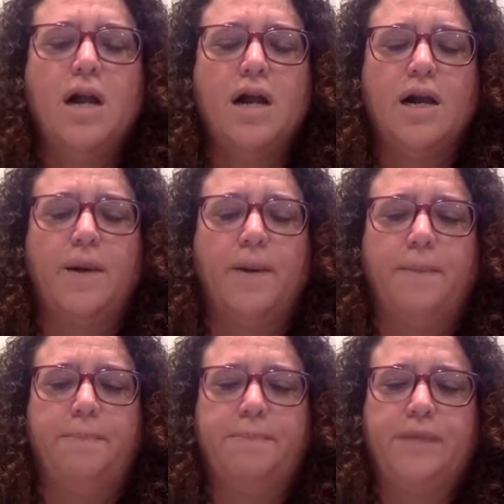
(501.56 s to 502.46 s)

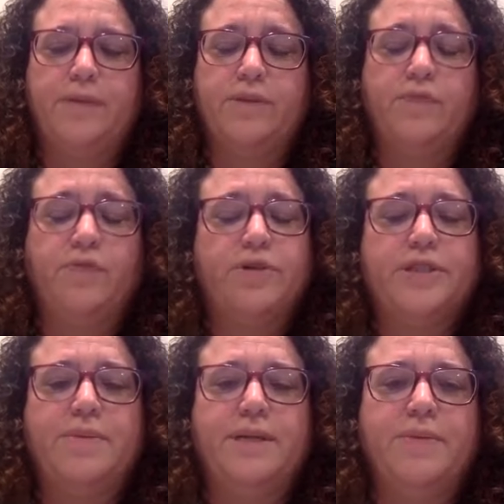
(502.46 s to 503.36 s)
And it was the first
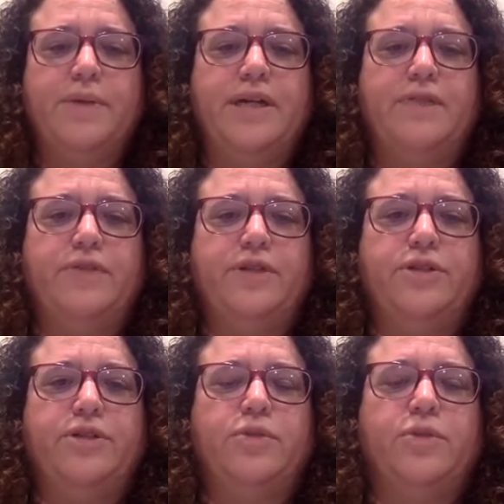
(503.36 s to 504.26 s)
time anyone had ever
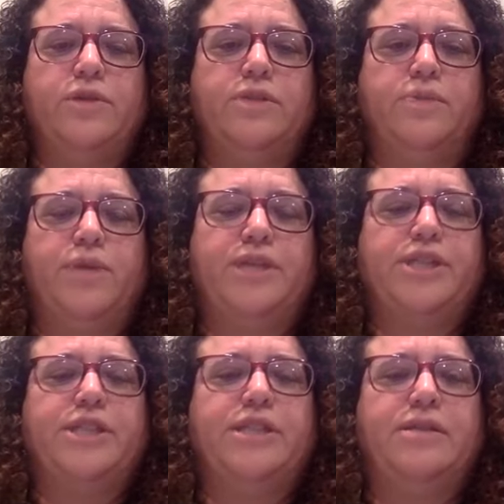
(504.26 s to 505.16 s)
used the word
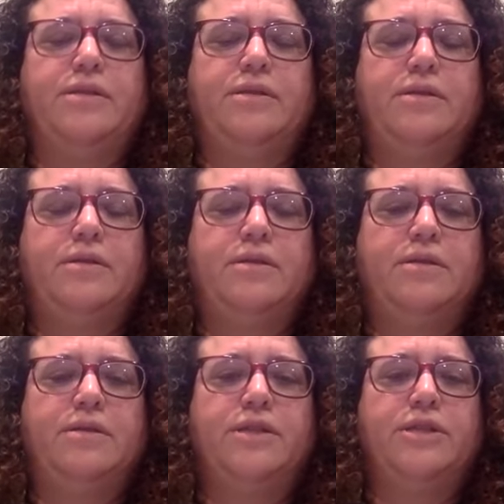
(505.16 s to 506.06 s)
depression
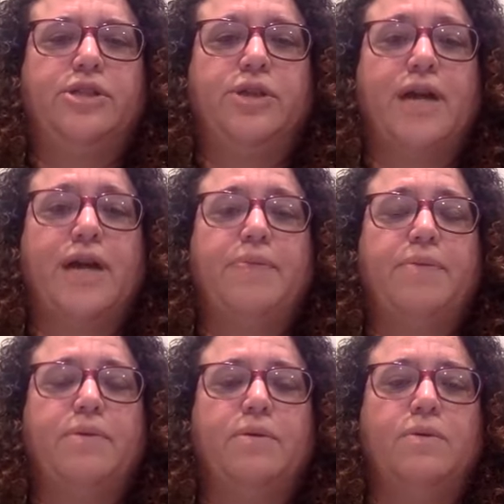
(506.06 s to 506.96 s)
to describe
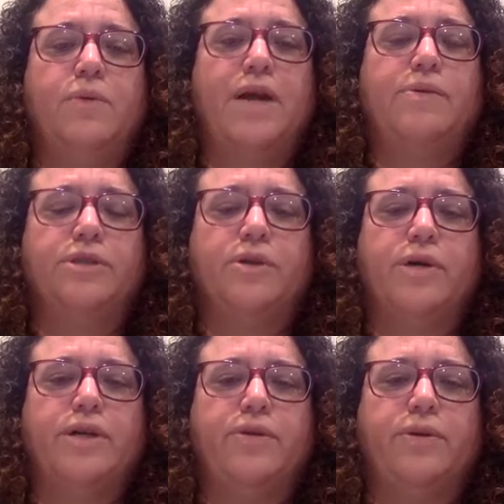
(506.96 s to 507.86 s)
what I was
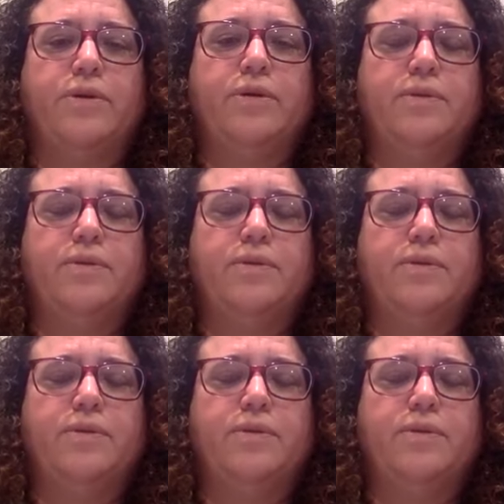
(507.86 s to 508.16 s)
going through.